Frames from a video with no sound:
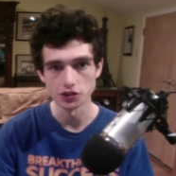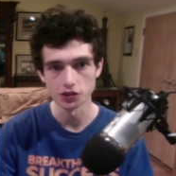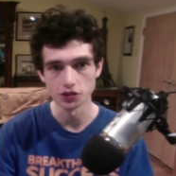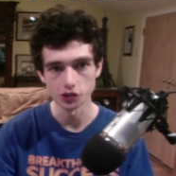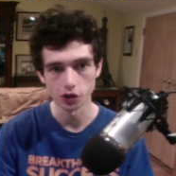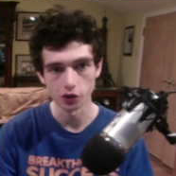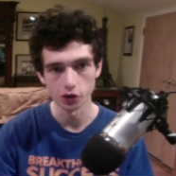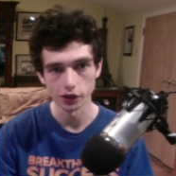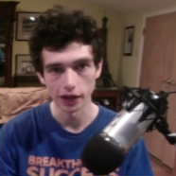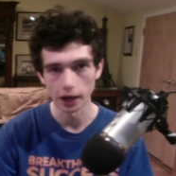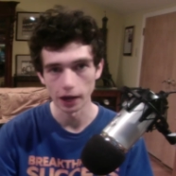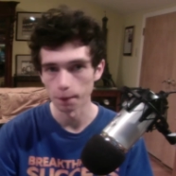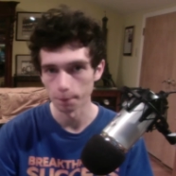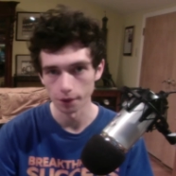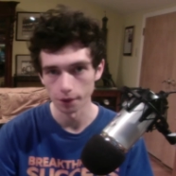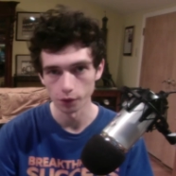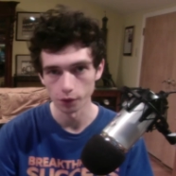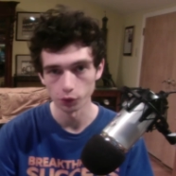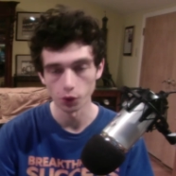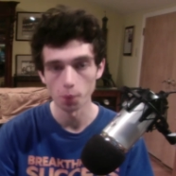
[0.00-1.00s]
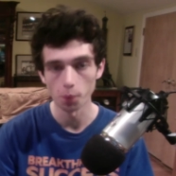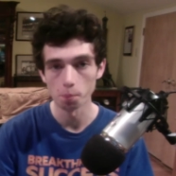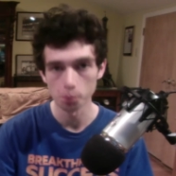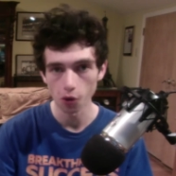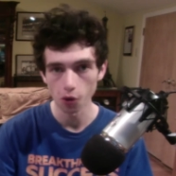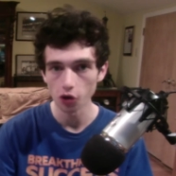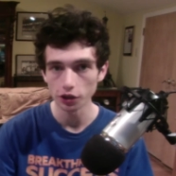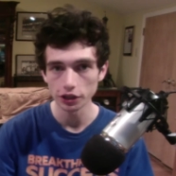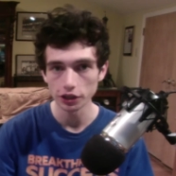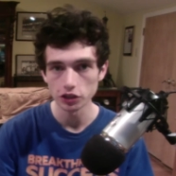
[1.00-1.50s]
card now but the
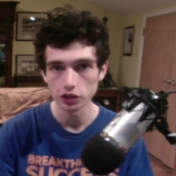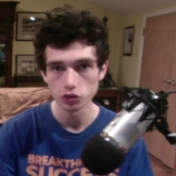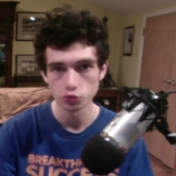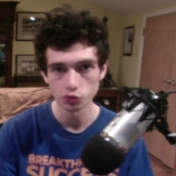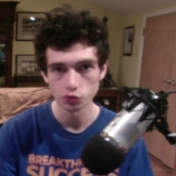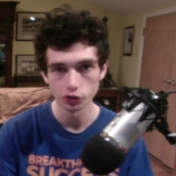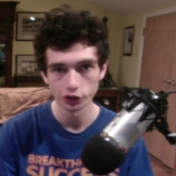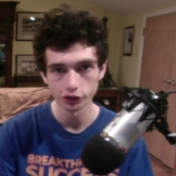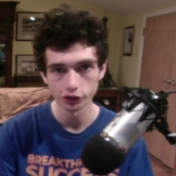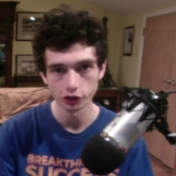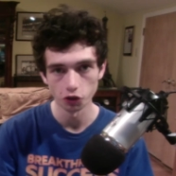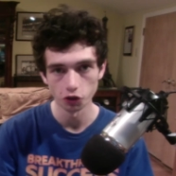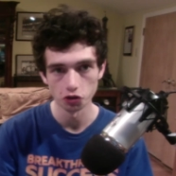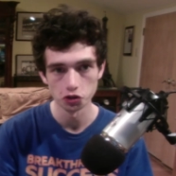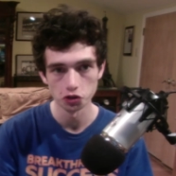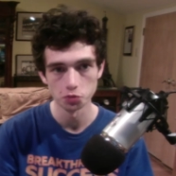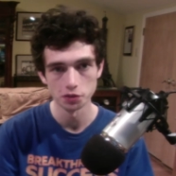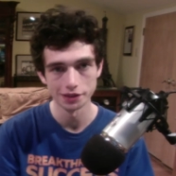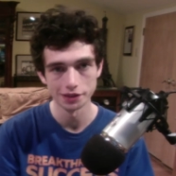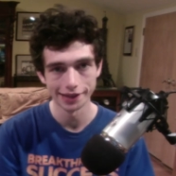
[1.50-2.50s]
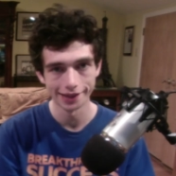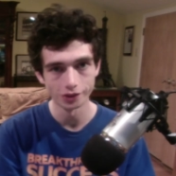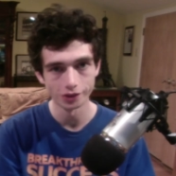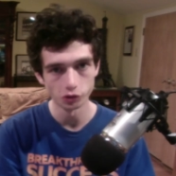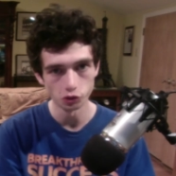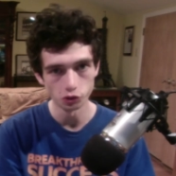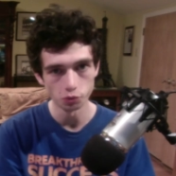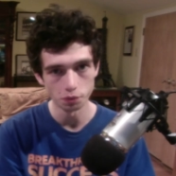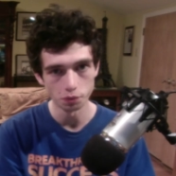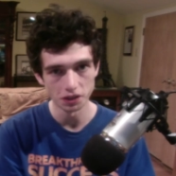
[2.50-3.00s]
book is really going to be that
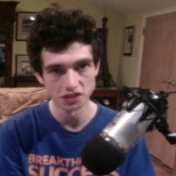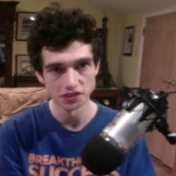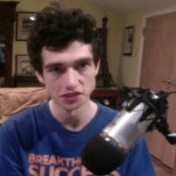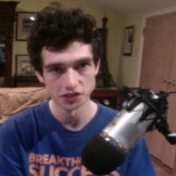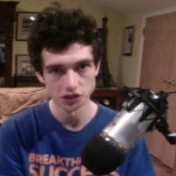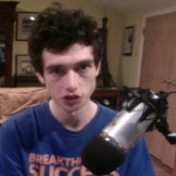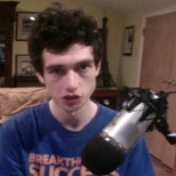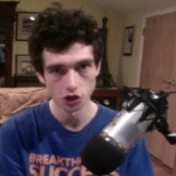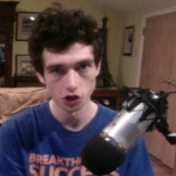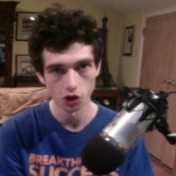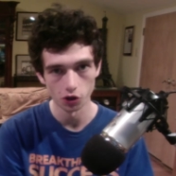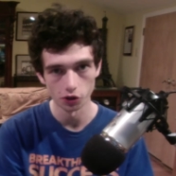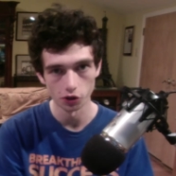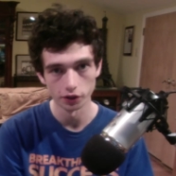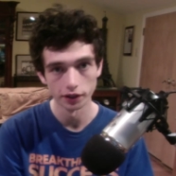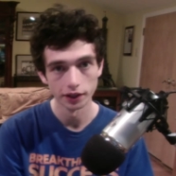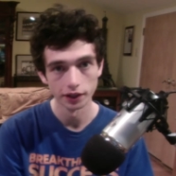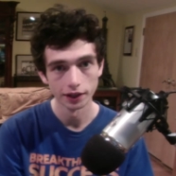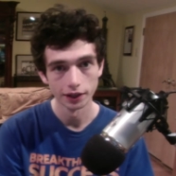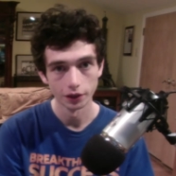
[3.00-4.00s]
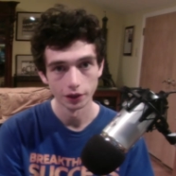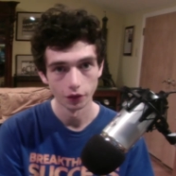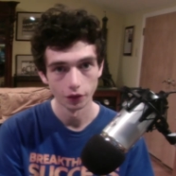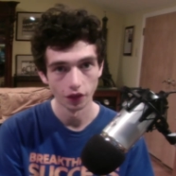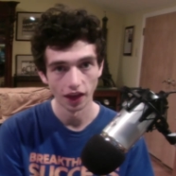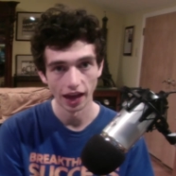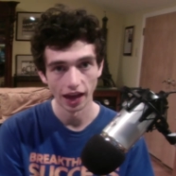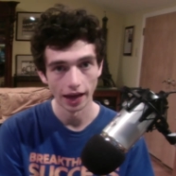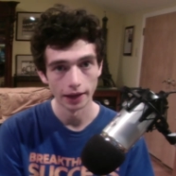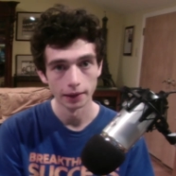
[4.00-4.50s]
new business card
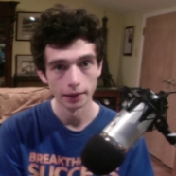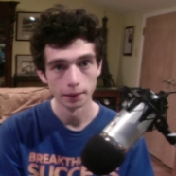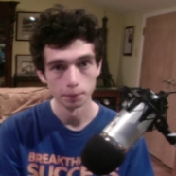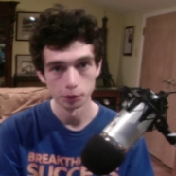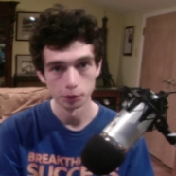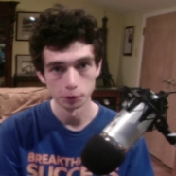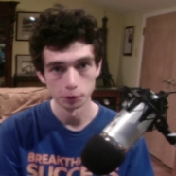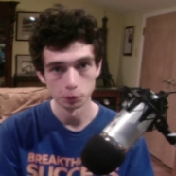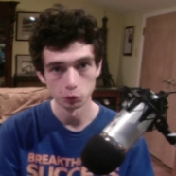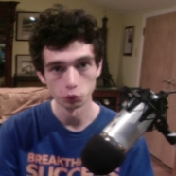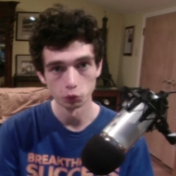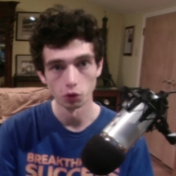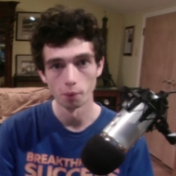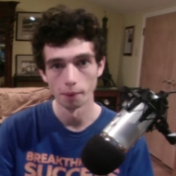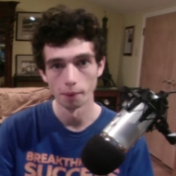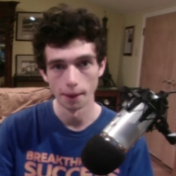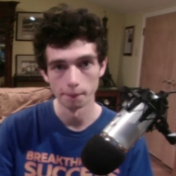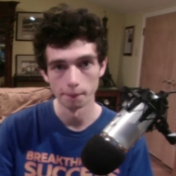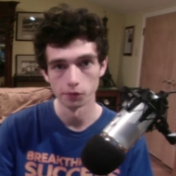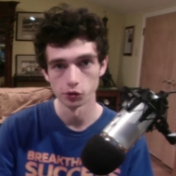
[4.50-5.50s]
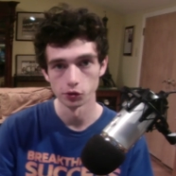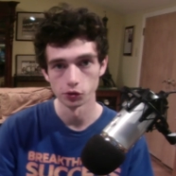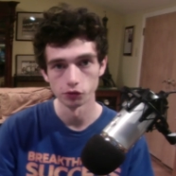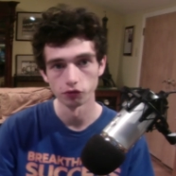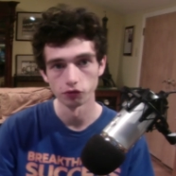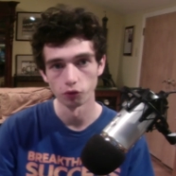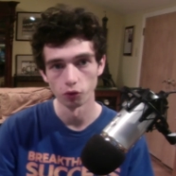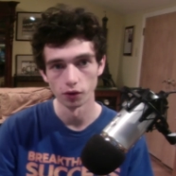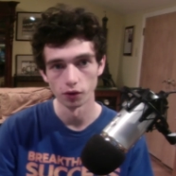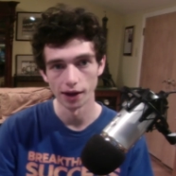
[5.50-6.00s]
that people remember you
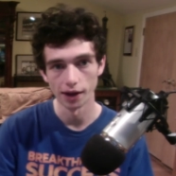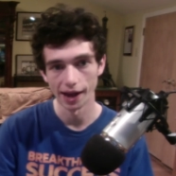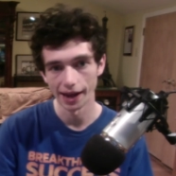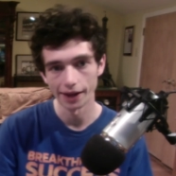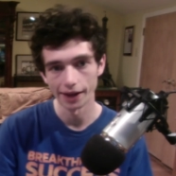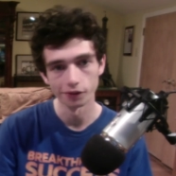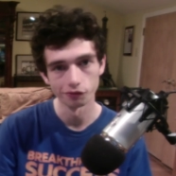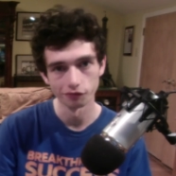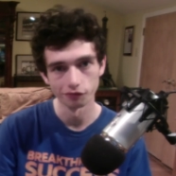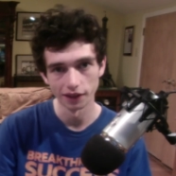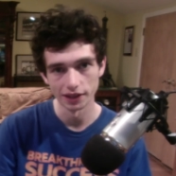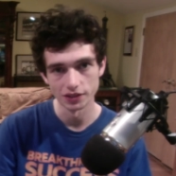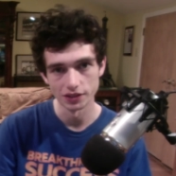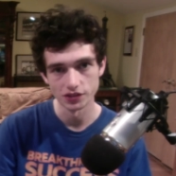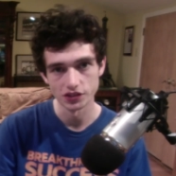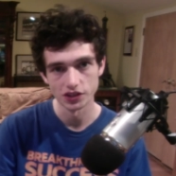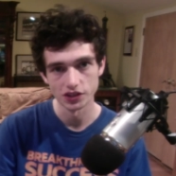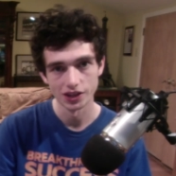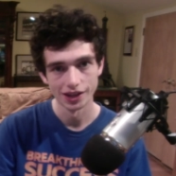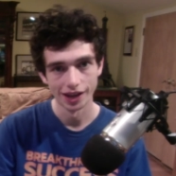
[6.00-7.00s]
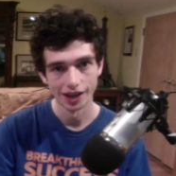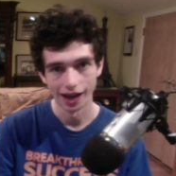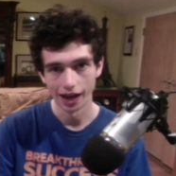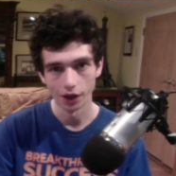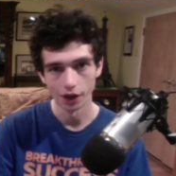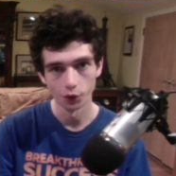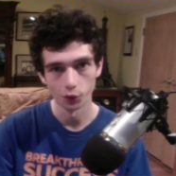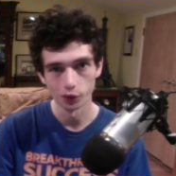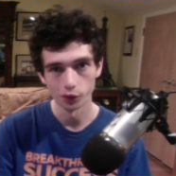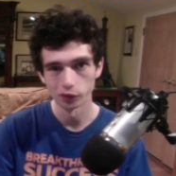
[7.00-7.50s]
for at events. I
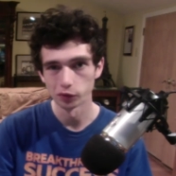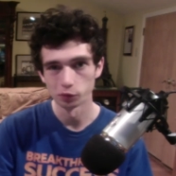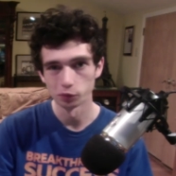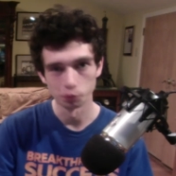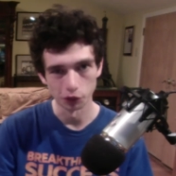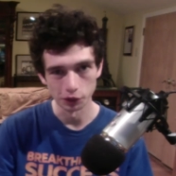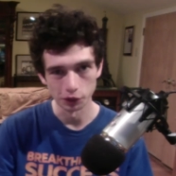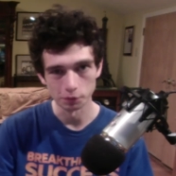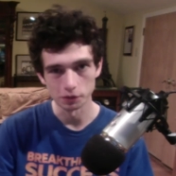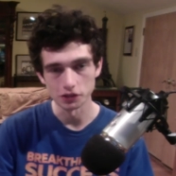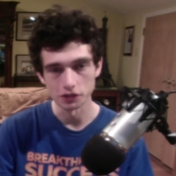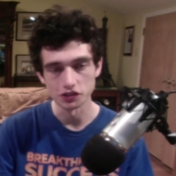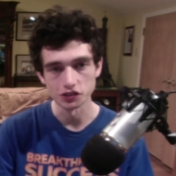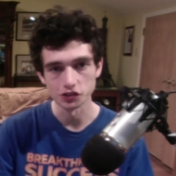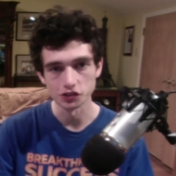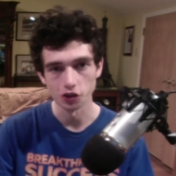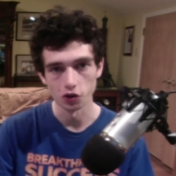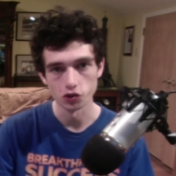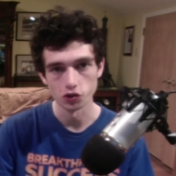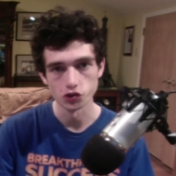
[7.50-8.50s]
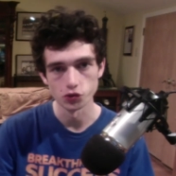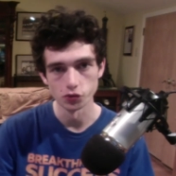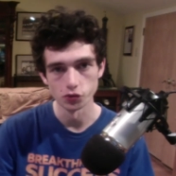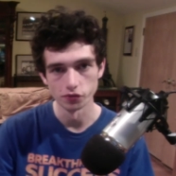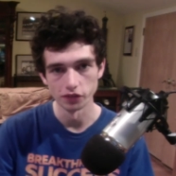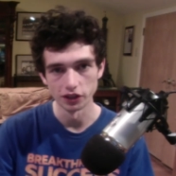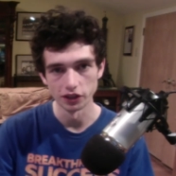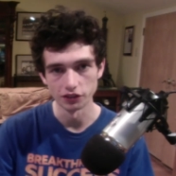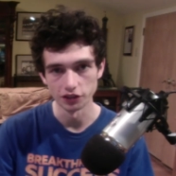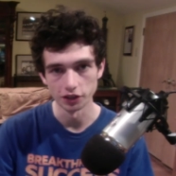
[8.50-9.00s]
don't even bring business cards to
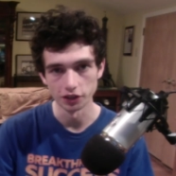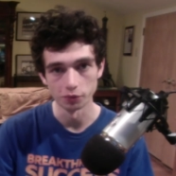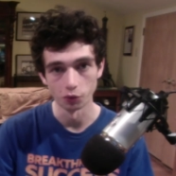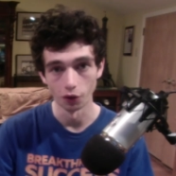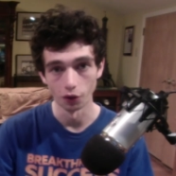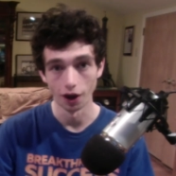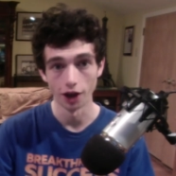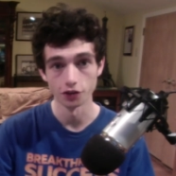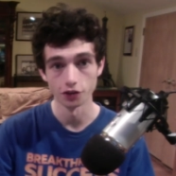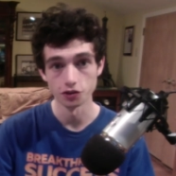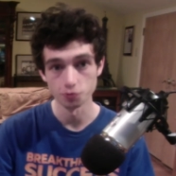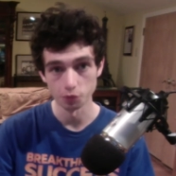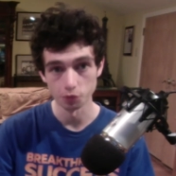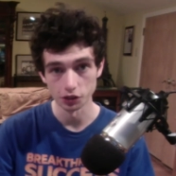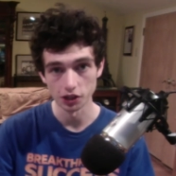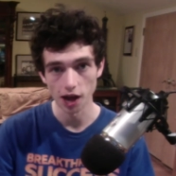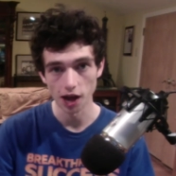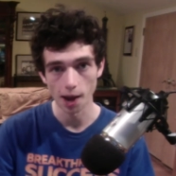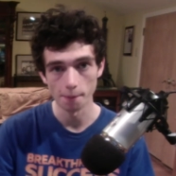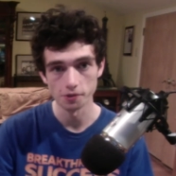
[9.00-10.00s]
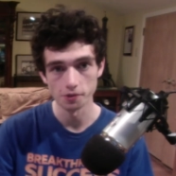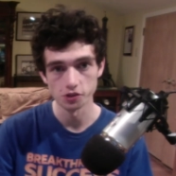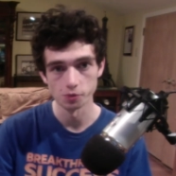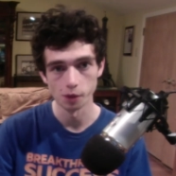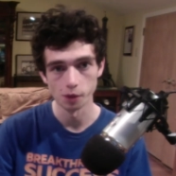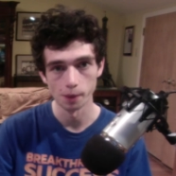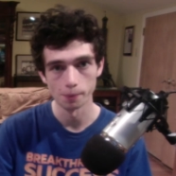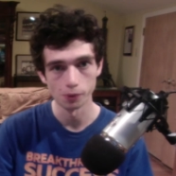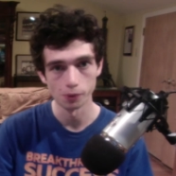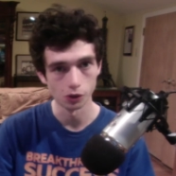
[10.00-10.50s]
events anymore. I just bring copies of
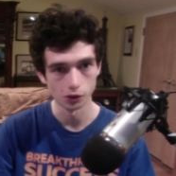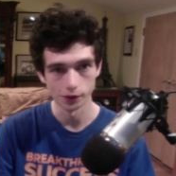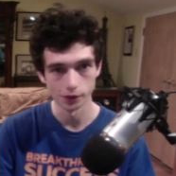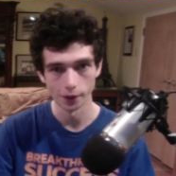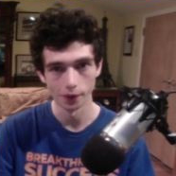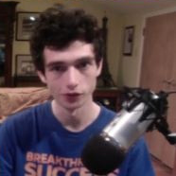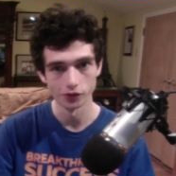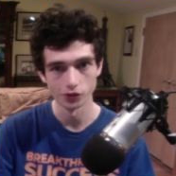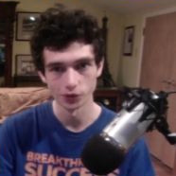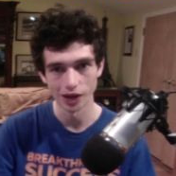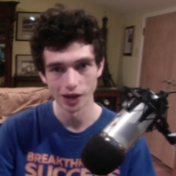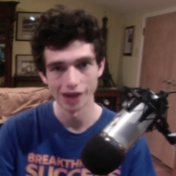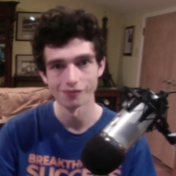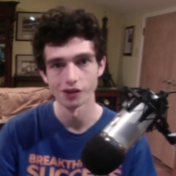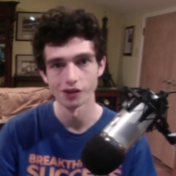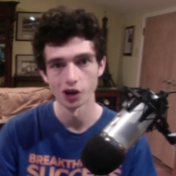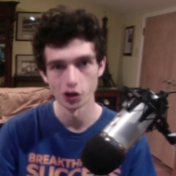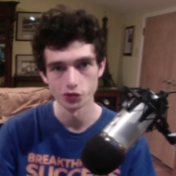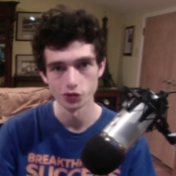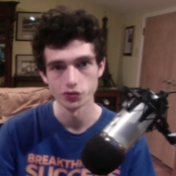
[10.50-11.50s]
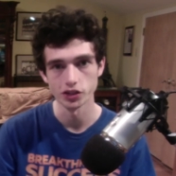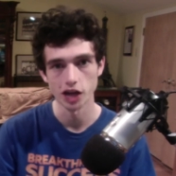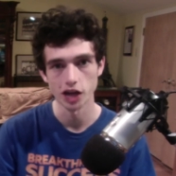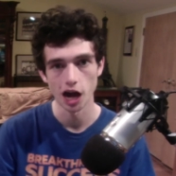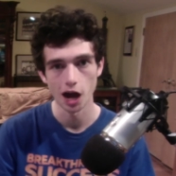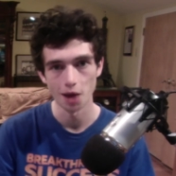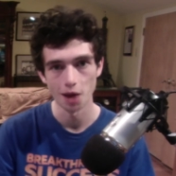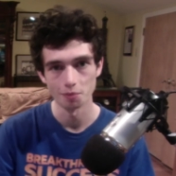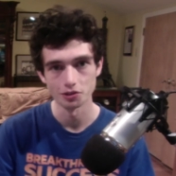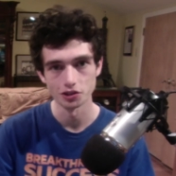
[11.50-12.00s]
my book. Now, I don't have 100
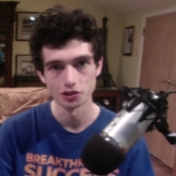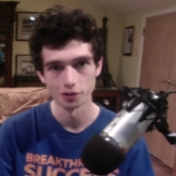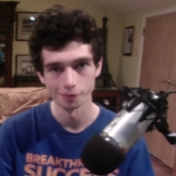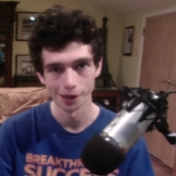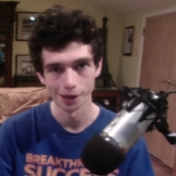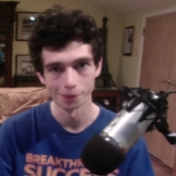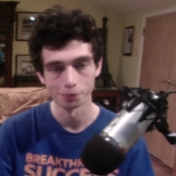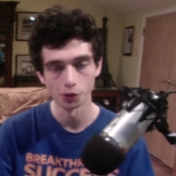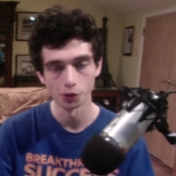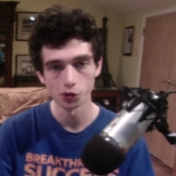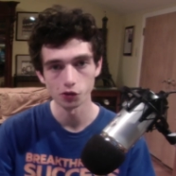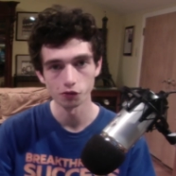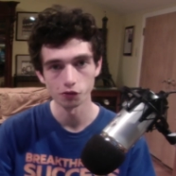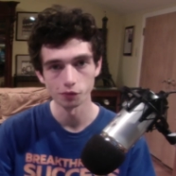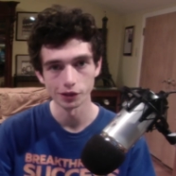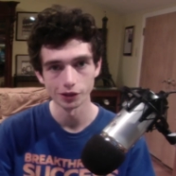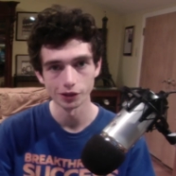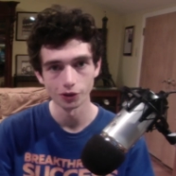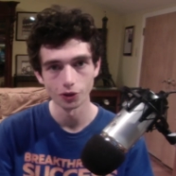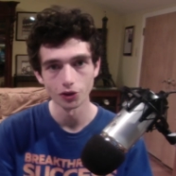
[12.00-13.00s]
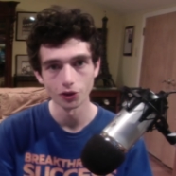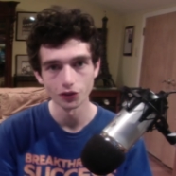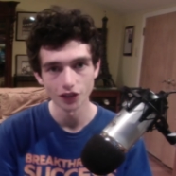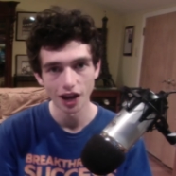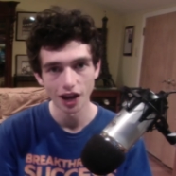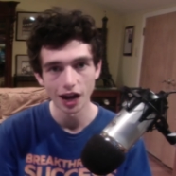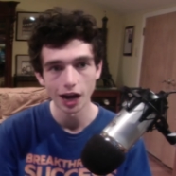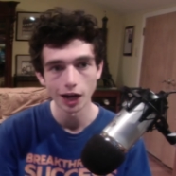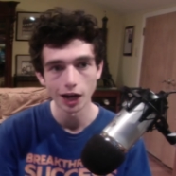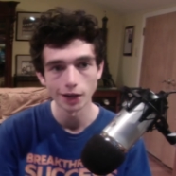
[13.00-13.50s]
copies of my book with me at all
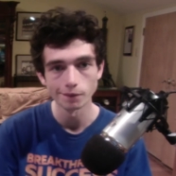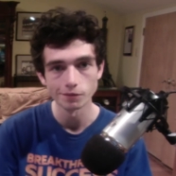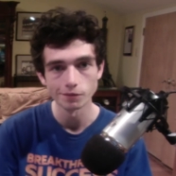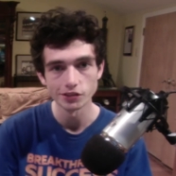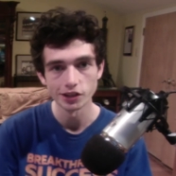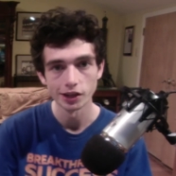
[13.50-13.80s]
times,